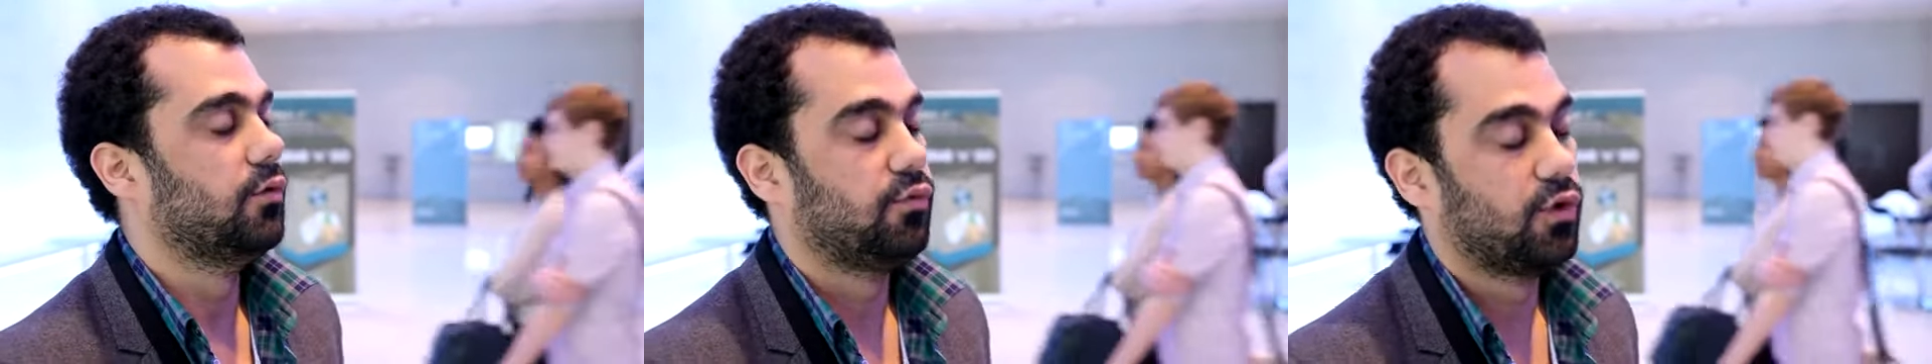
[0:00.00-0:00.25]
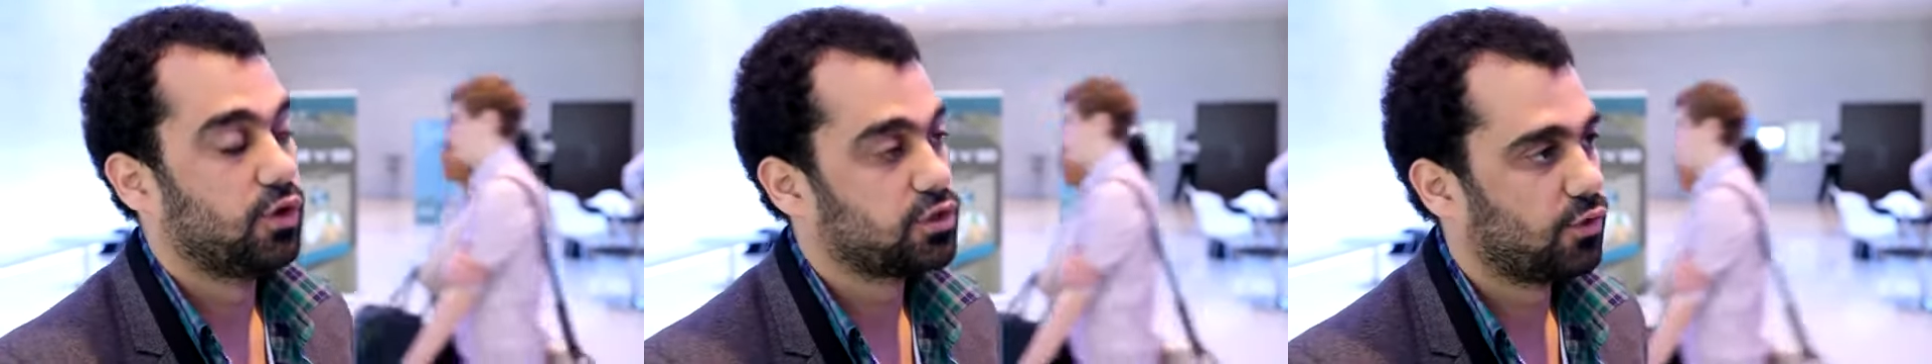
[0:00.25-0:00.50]

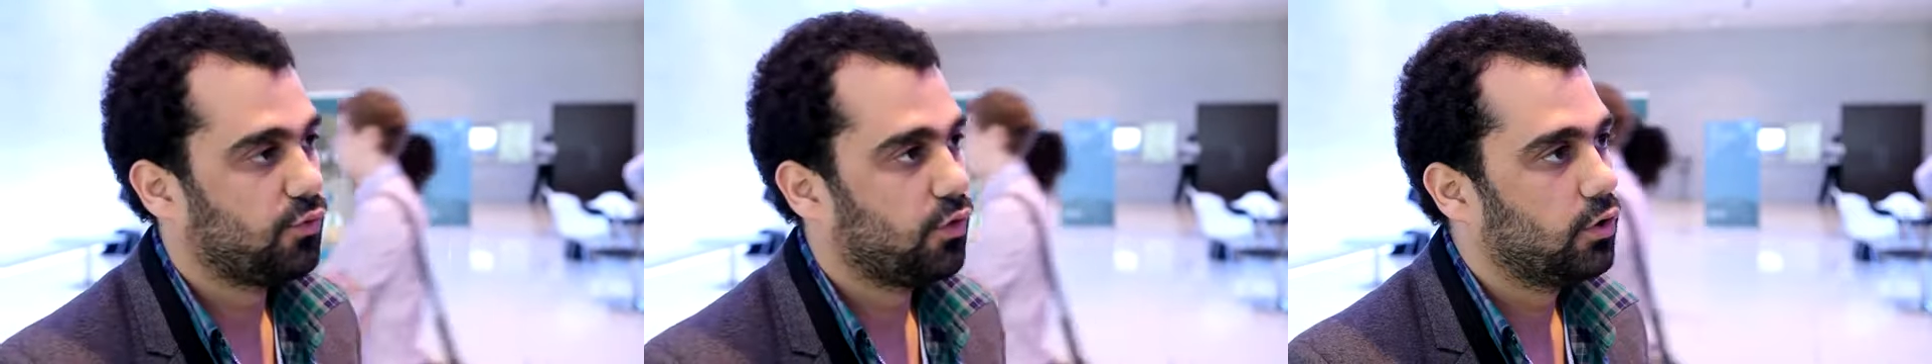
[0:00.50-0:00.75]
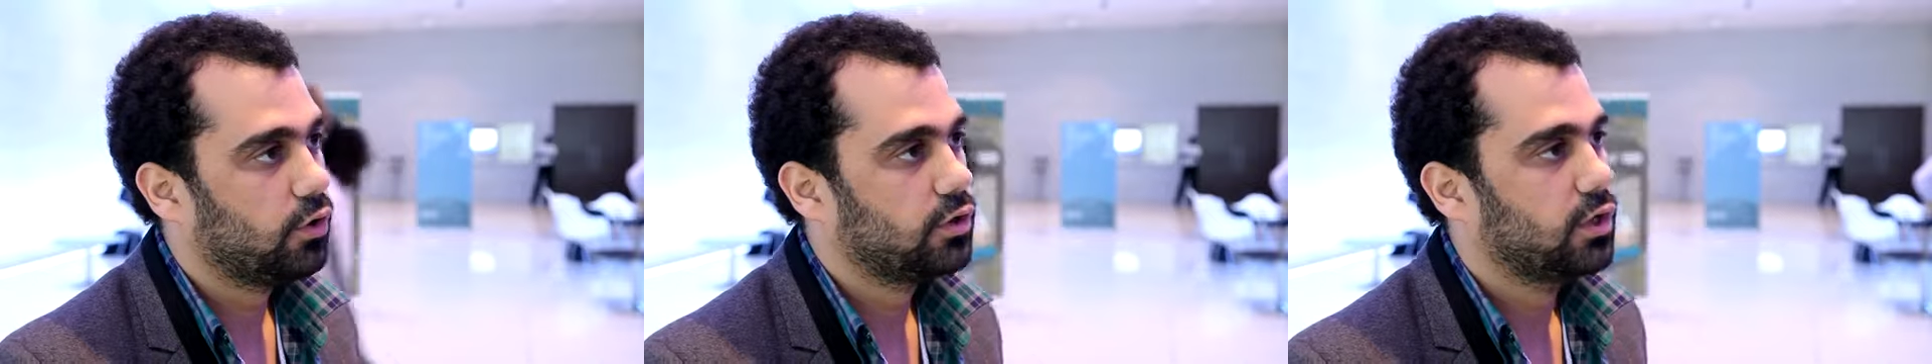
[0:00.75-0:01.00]
first of
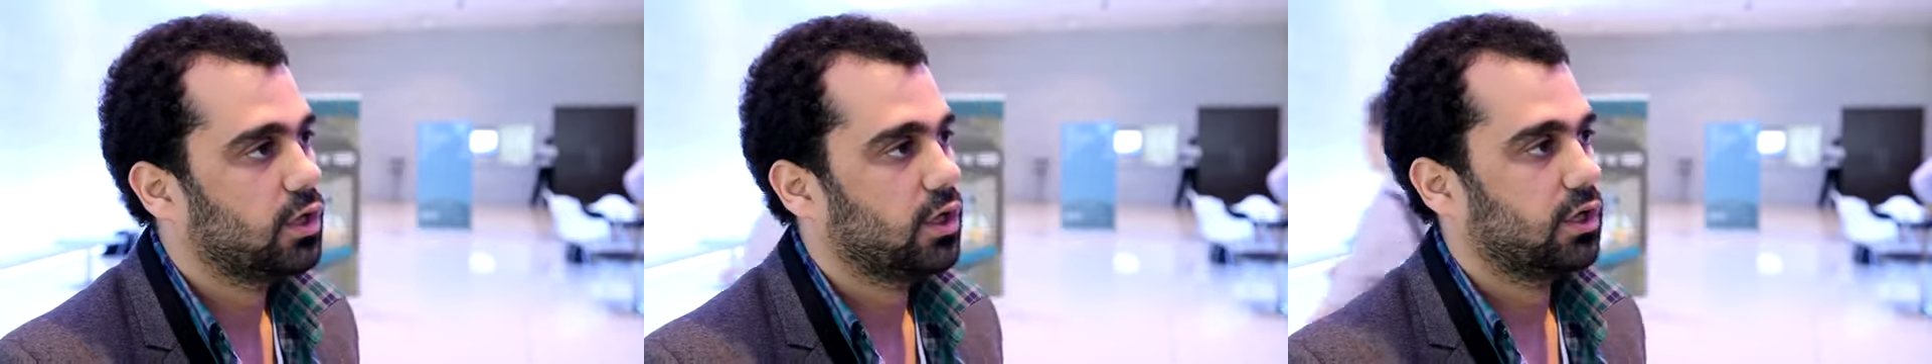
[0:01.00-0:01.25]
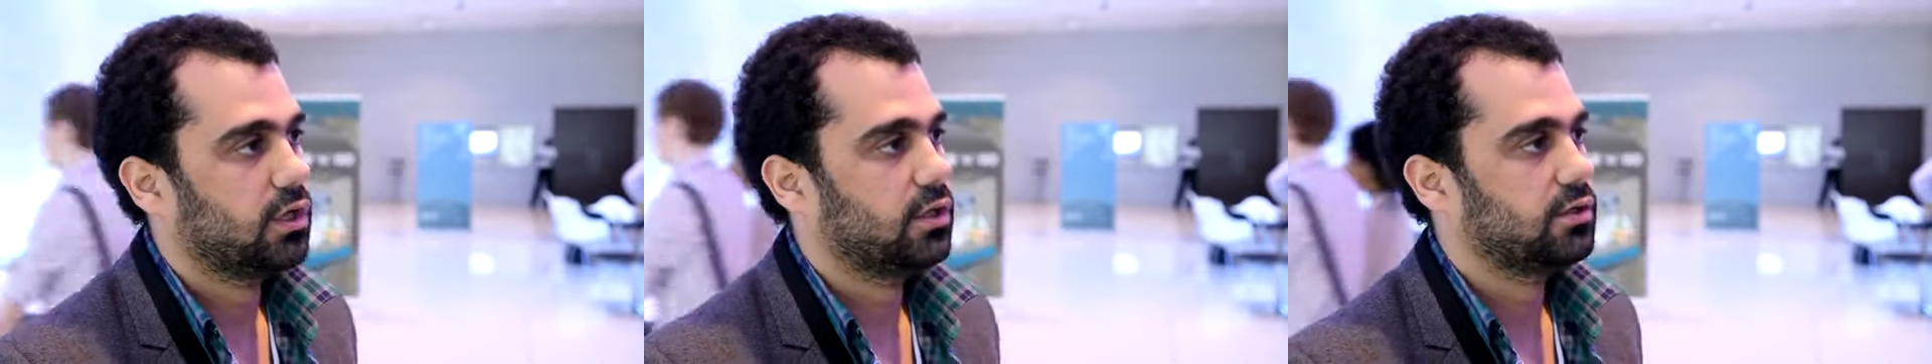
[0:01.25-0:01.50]
all,
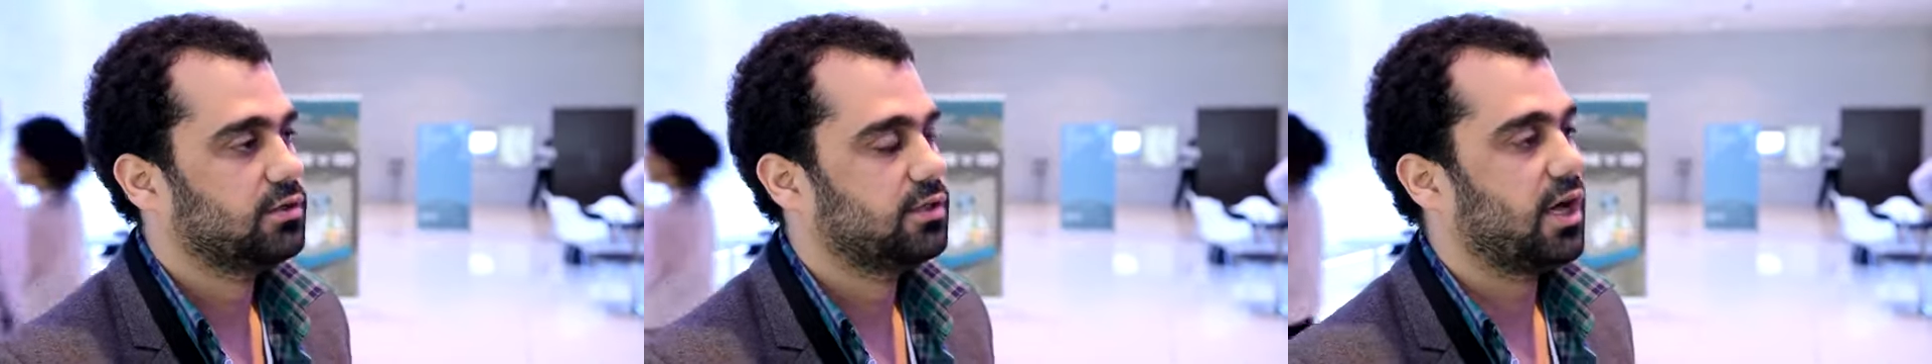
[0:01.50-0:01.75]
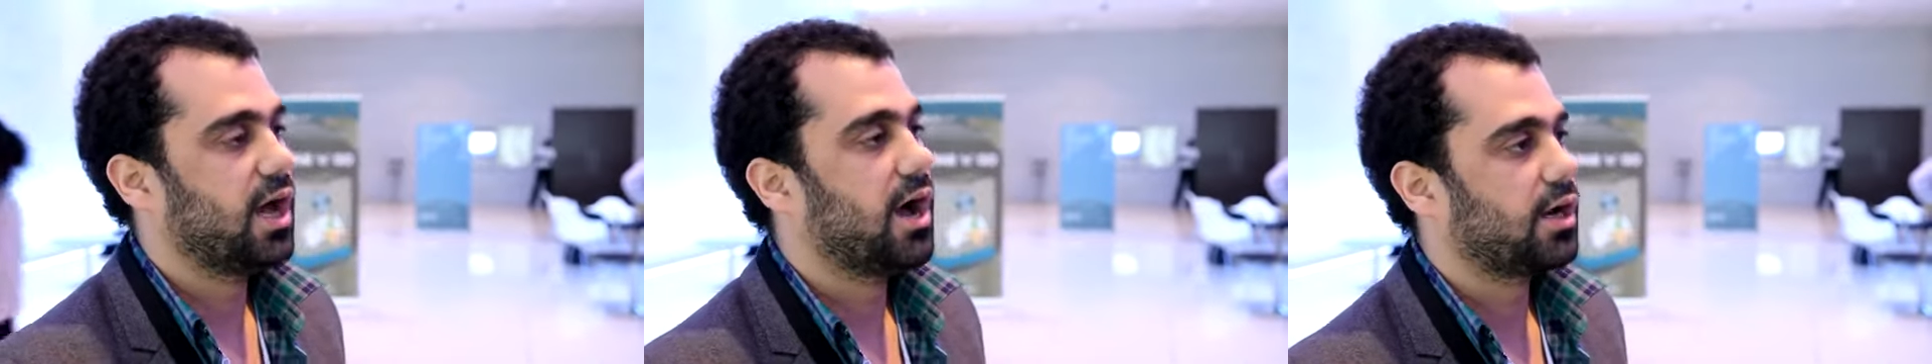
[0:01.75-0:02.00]
uh,
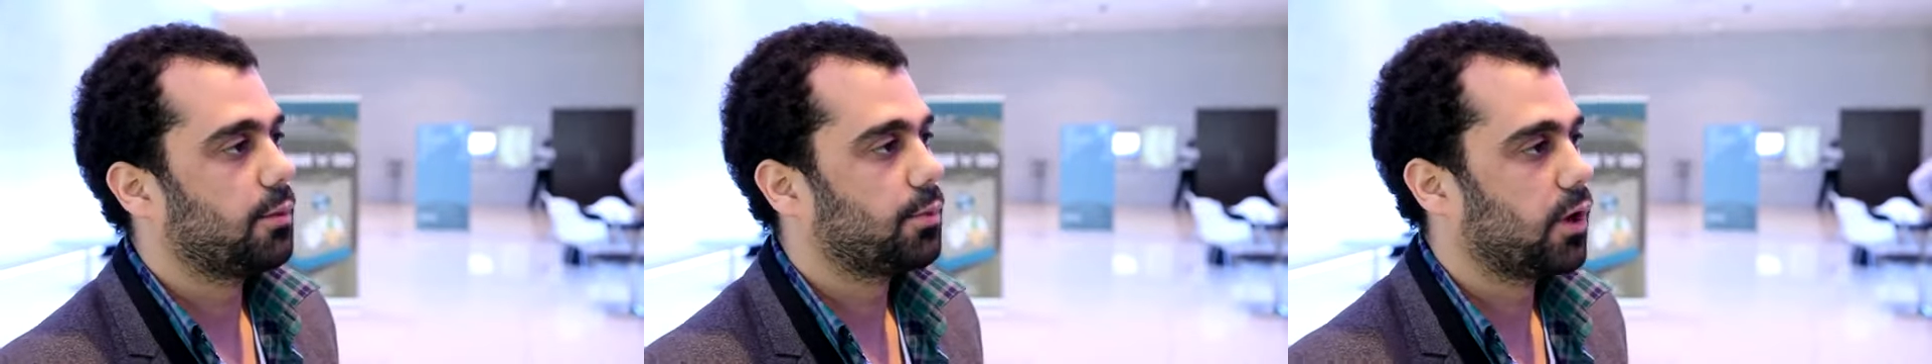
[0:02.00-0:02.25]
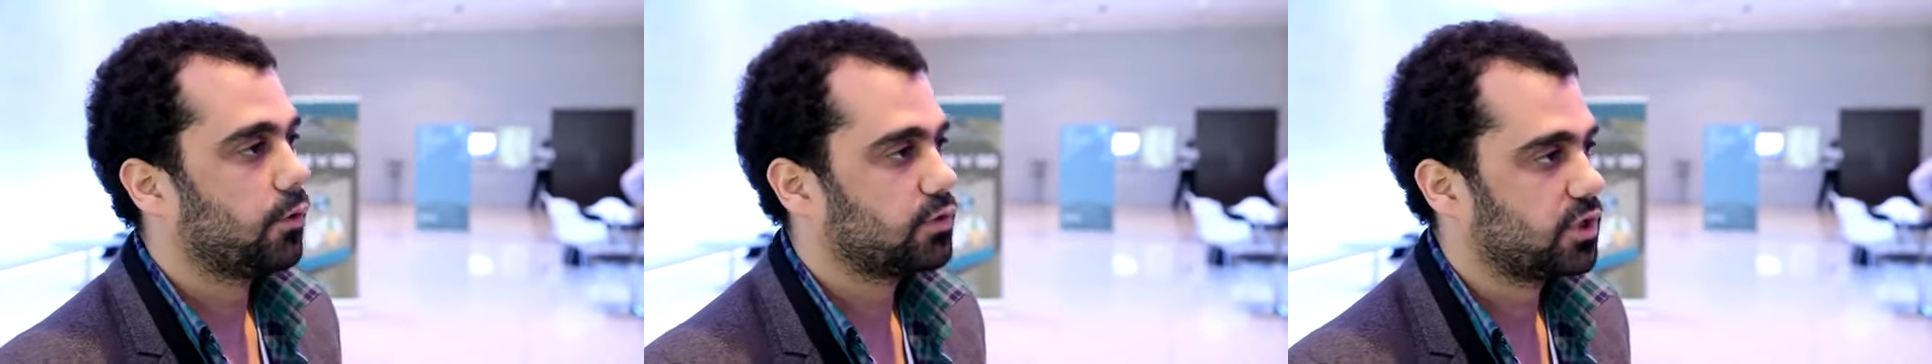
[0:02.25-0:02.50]
the Arab
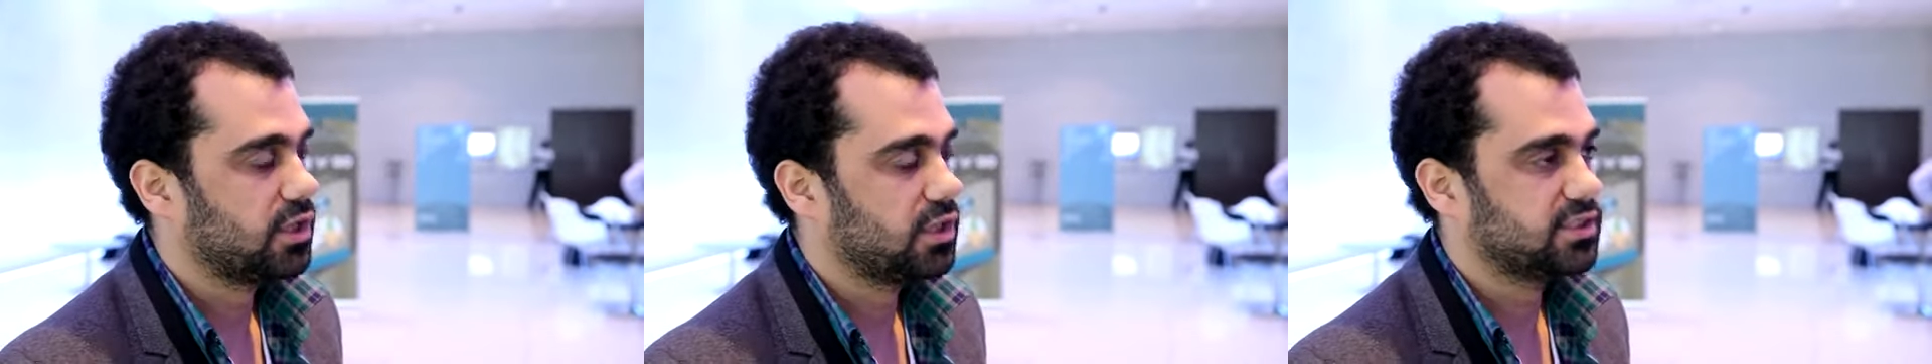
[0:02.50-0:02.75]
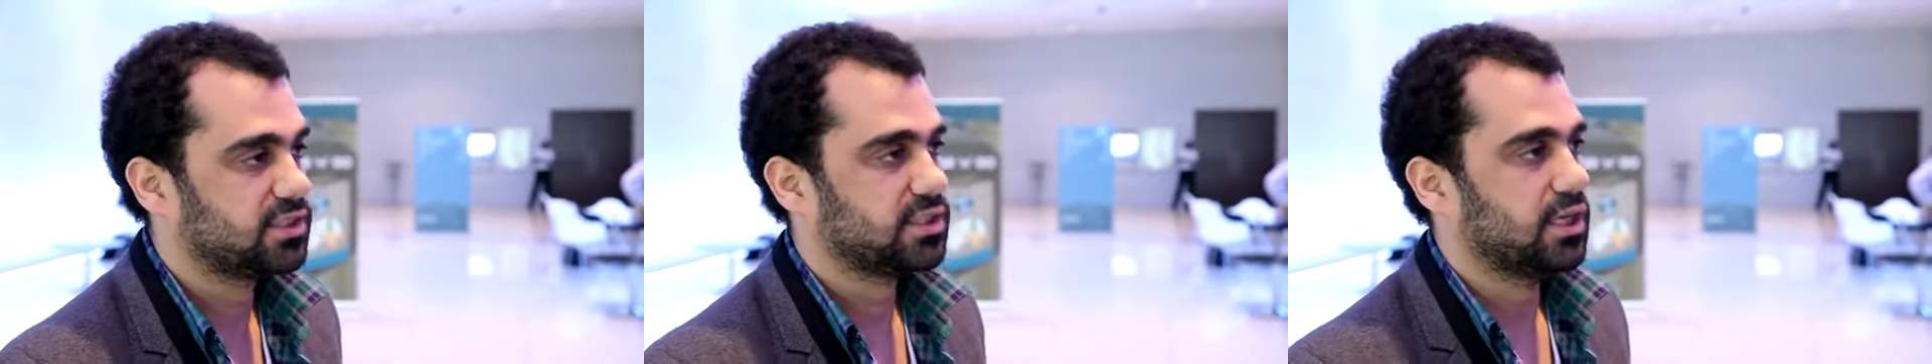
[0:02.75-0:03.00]

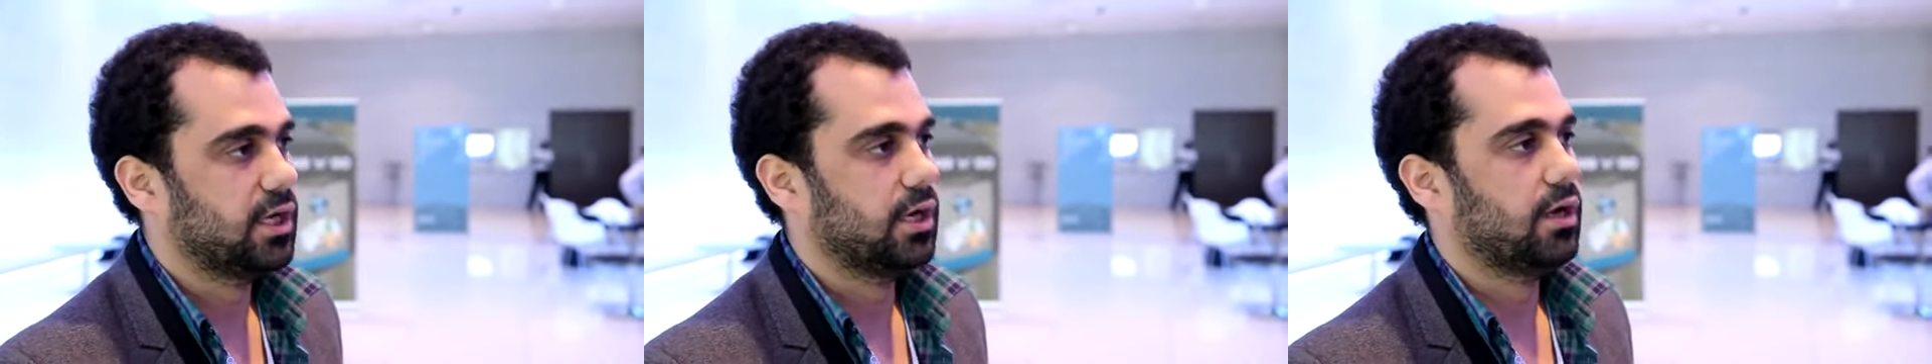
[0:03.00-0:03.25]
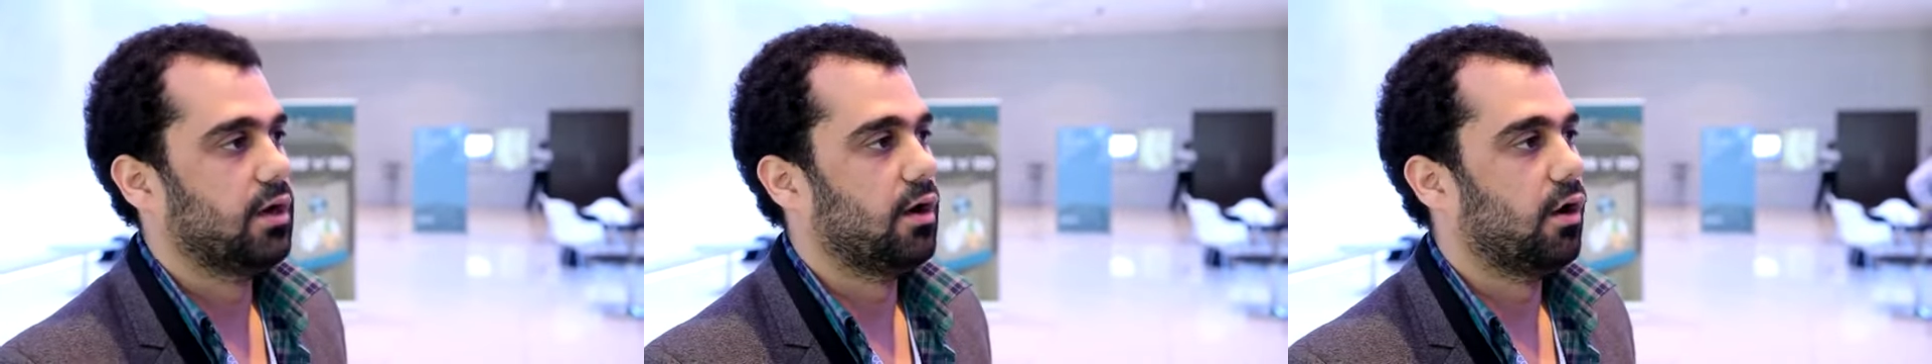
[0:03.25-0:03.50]
countries ways uh,